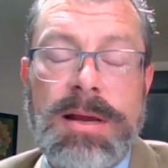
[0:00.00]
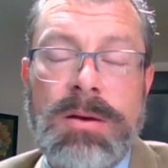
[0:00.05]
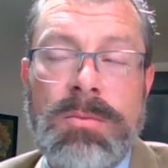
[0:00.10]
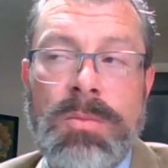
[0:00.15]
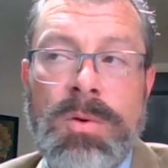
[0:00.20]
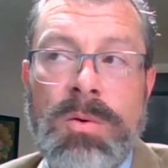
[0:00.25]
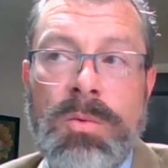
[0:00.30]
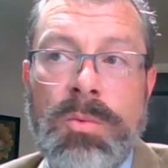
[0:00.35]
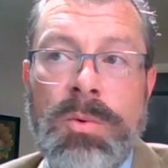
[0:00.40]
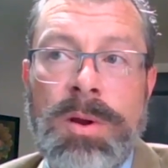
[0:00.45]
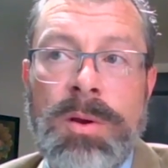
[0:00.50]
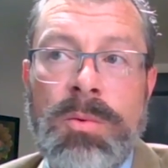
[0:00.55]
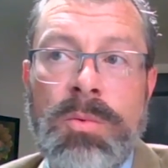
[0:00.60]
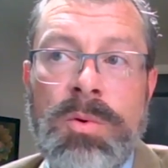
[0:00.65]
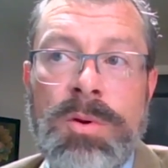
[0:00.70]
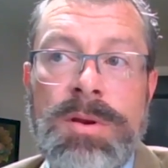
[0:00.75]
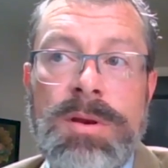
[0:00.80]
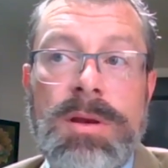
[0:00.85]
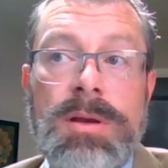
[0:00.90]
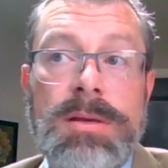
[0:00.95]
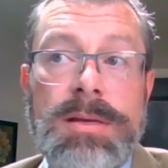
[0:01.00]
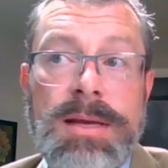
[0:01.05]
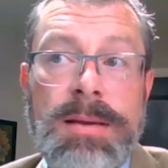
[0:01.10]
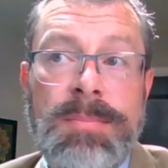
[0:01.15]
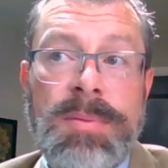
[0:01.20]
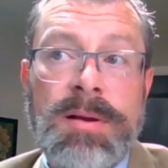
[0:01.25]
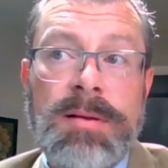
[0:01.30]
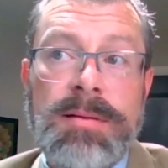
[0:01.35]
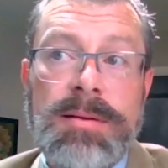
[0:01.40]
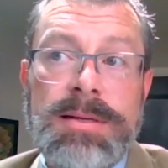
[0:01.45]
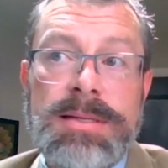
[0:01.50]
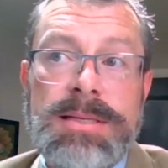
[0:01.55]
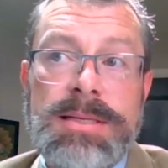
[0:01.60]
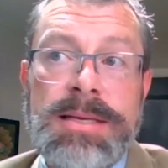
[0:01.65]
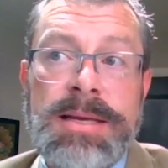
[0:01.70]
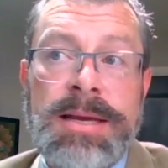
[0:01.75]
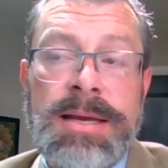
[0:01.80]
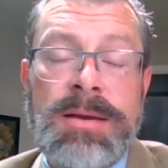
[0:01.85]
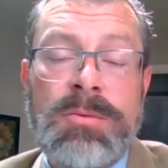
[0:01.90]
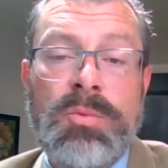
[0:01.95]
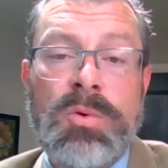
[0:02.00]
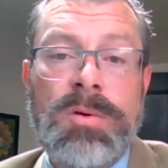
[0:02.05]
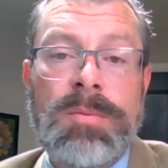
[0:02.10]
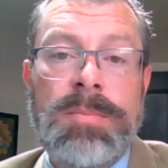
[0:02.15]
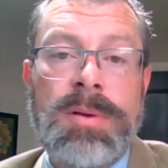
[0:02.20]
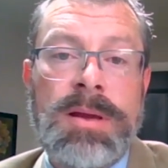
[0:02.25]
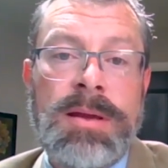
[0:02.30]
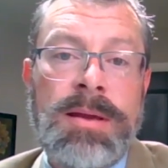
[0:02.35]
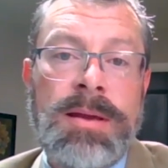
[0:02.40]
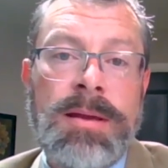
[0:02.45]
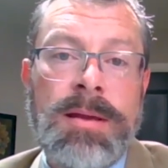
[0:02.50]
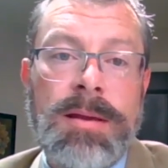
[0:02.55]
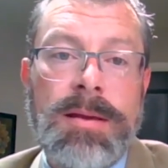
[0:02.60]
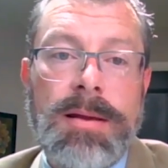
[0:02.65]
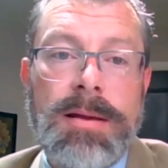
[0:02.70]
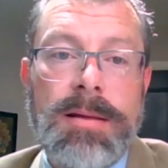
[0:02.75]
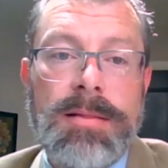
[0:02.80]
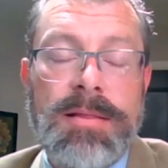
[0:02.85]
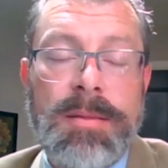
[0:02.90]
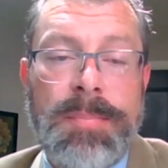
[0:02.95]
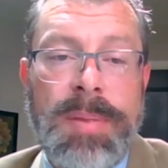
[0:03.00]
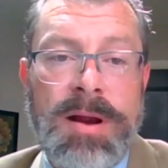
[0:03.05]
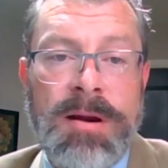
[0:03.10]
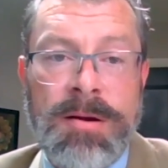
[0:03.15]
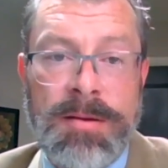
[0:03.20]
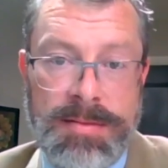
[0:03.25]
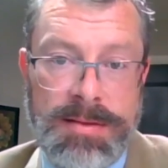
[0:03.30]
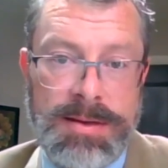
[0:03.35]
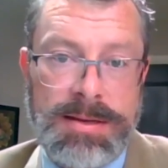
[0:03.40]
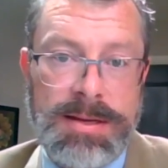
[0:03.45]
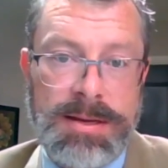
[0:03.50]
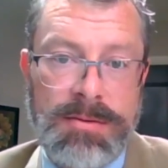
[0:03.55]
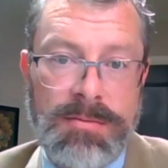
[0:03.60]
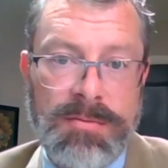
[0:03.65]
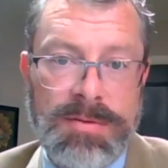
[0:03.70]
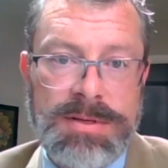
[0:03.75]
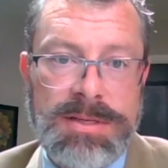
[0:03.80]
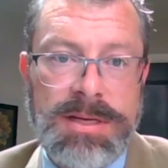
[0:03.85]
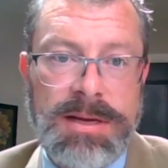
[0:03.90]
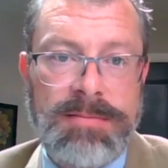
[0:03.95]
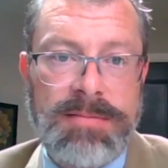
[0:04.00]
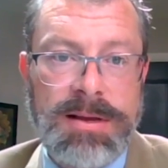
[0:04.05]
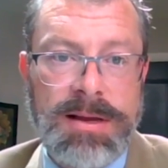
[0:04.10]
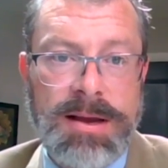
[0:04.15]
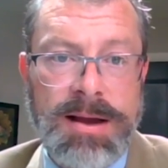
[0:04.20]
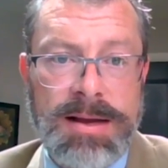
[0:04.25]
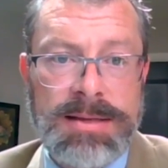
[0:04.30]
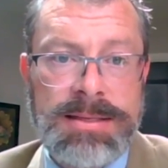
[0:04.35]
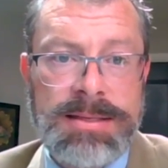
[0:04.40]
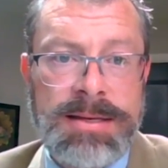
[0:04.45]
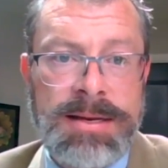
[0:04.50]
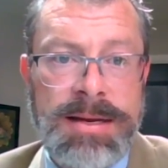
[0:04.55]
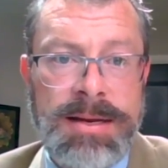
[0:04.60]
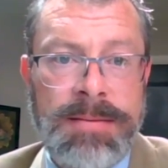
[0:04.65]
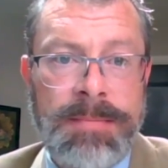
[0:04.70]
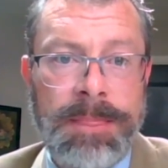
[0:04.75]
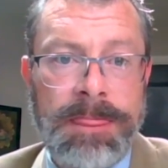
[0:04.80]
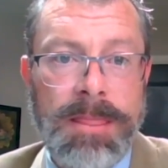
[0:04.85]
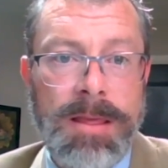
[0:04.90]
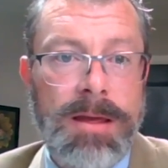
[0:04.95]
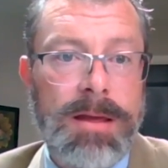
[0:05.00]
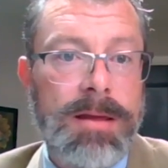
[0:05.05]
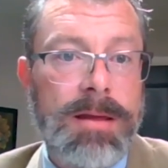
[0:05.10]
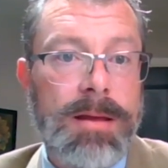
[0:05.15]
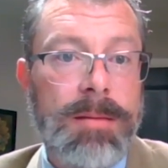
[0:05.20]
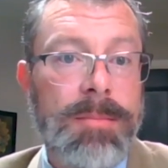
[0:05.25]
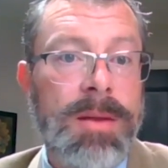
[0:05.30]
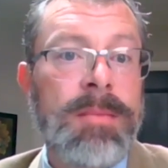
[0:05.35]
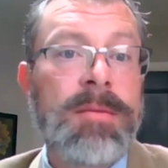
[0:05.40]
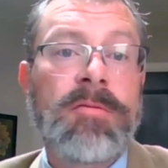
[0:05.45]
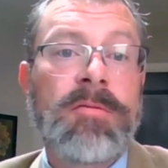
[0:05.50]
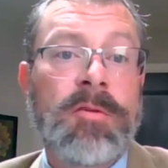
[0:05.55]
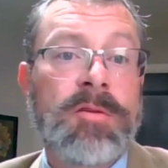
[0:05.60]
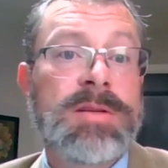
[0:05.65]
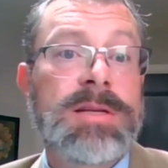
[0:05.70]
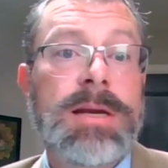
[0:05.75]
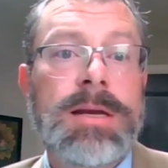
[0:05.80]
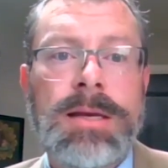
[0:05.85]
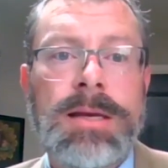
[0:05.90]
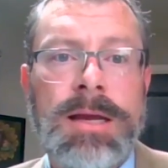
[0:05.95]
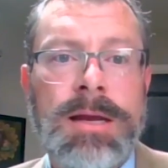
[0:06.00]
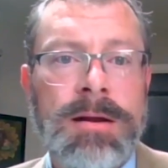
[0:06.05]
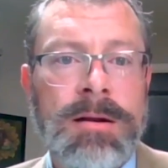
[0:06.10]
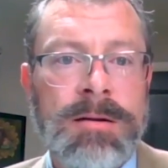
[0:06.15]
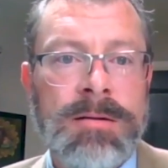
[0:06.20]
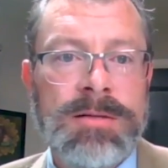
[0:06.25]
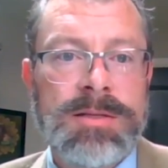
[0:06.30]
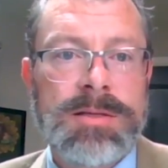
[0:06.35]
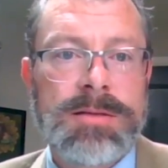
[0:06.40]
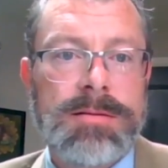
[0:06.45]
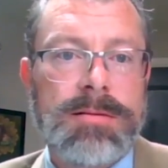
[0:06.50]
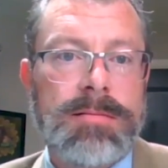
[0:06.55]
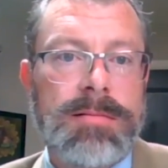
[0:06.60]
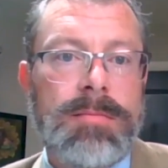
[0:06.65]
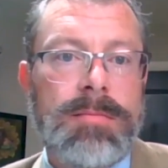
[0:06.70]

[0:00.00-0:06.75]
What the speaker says: And what we would typically see would be the parent that didn't receive the custody, maybe for 10 years.